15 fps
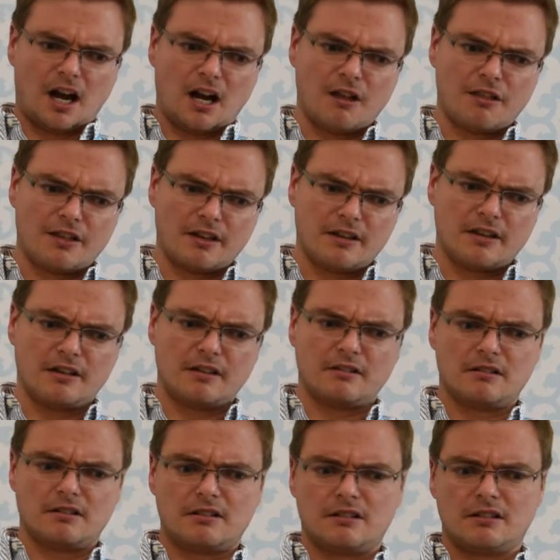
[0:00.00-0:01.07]
Other
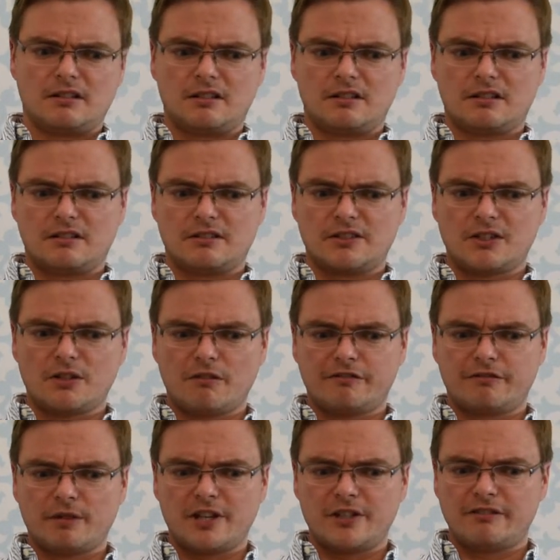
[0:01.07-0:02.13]

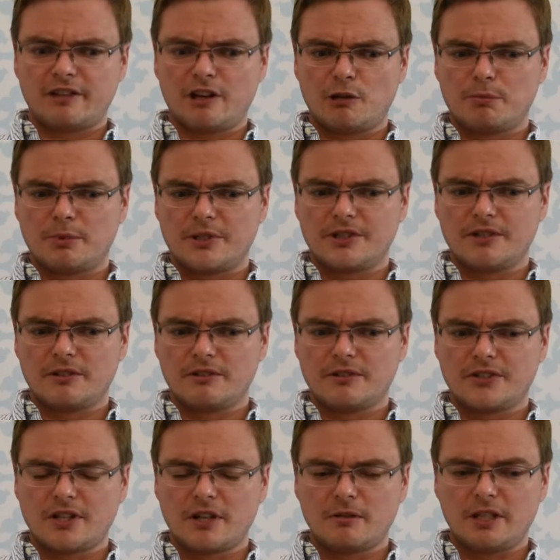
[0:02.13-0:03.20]
software developers
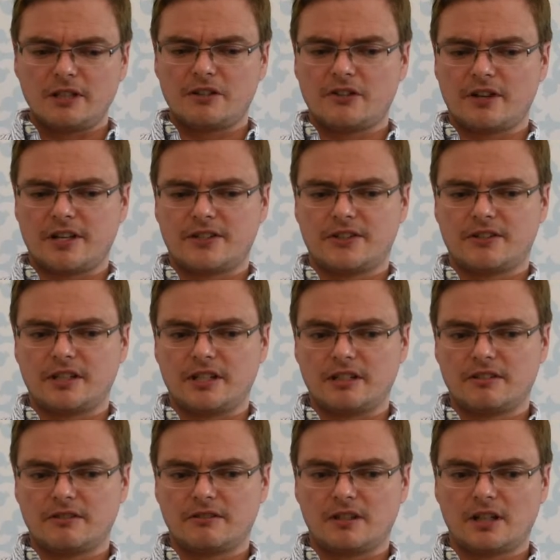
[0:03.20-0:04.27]
not so
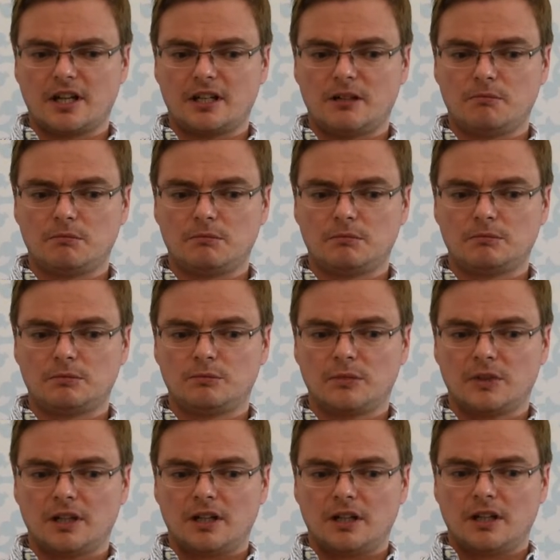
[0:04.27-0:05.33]
interested. Um,
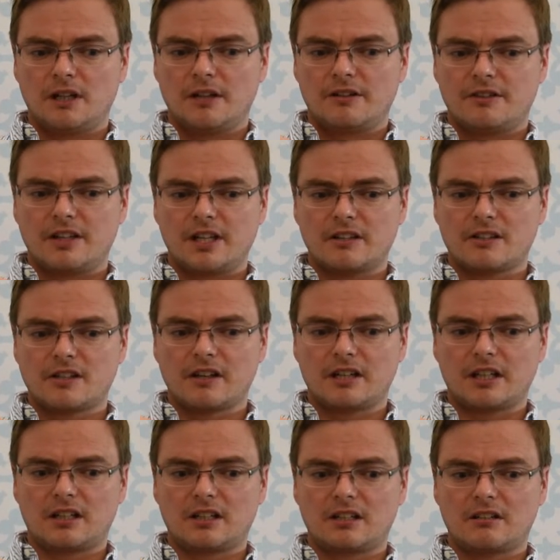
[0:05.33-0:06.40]
things
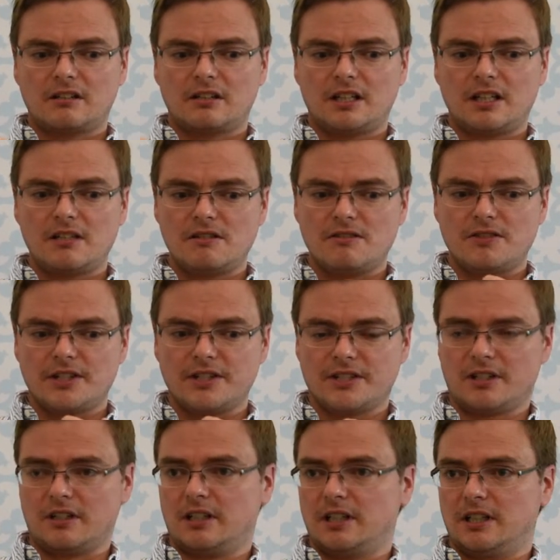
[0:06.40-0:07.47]
like
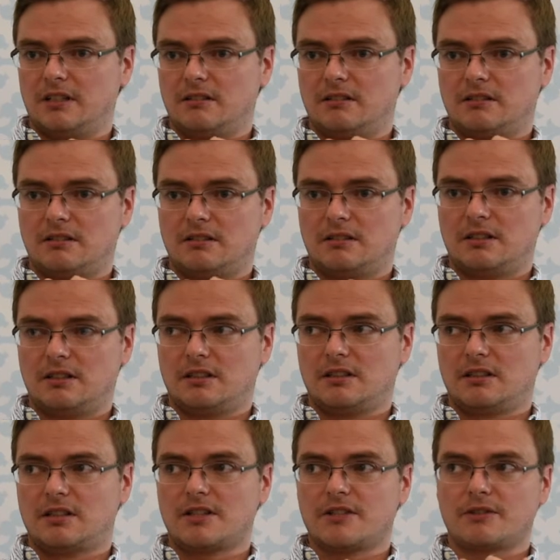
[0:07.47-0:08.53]
InDesign
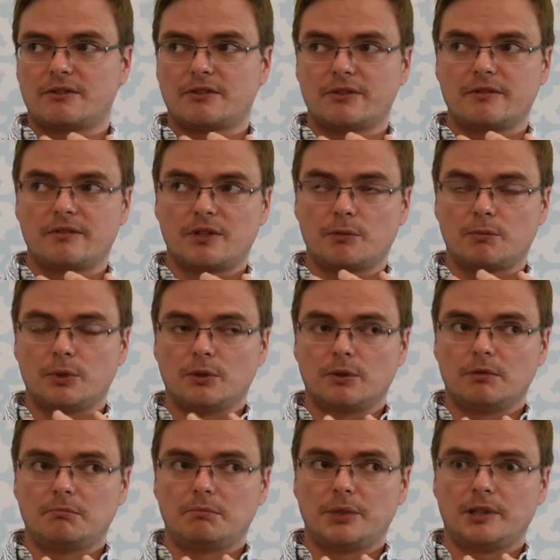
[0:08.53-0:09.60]
doesn't
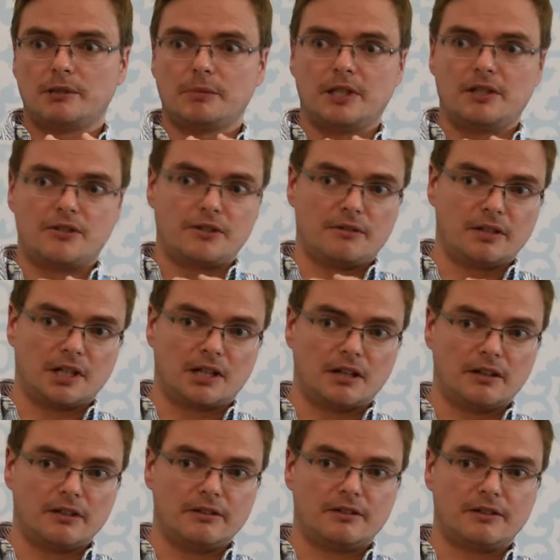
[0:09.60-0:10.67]
support Burmese
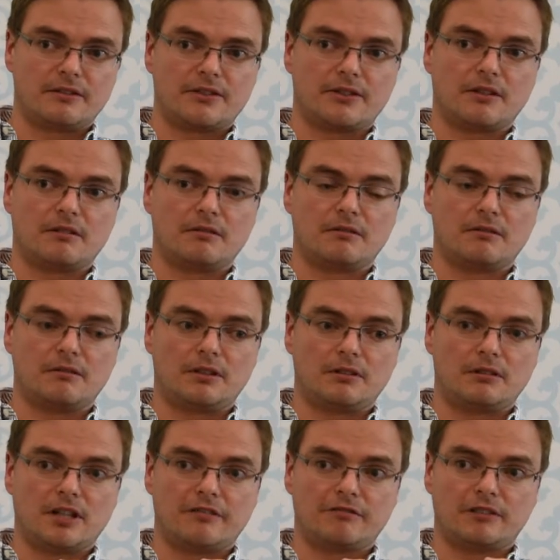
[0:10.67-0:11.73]
Unicode, and so
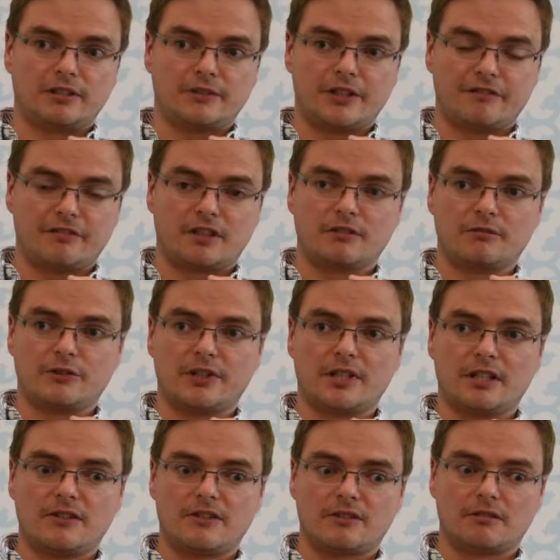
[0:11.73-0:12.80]
you have real
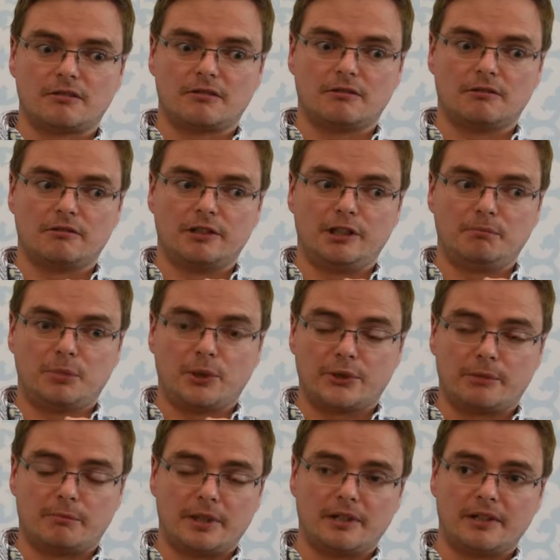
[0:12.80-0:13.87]
difficulties or
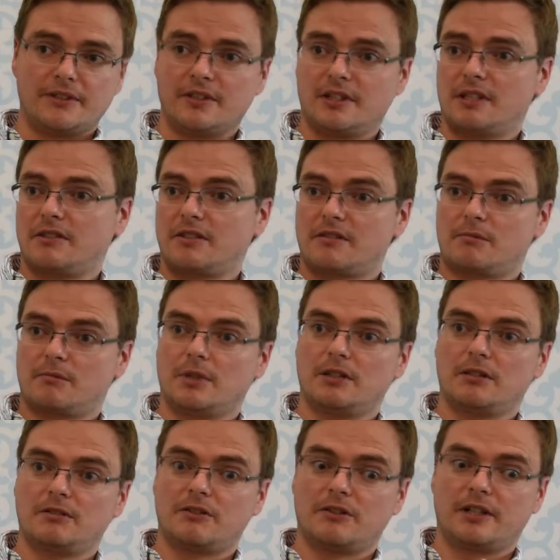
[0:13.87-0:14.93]
impossibilities
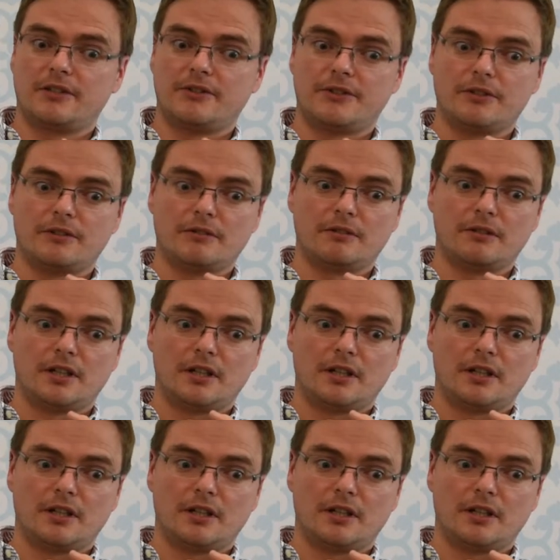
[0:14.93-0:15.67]
when you're trying to